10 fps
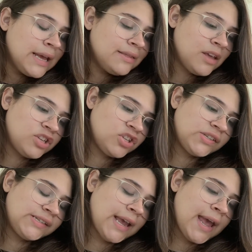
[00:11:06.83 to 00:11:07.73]
They
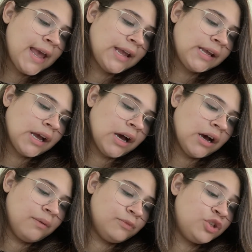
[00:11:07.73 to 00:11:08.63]
just say
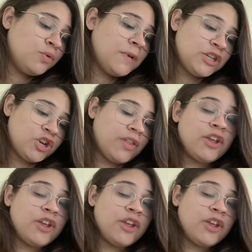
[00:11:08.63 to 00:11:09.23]
to make sure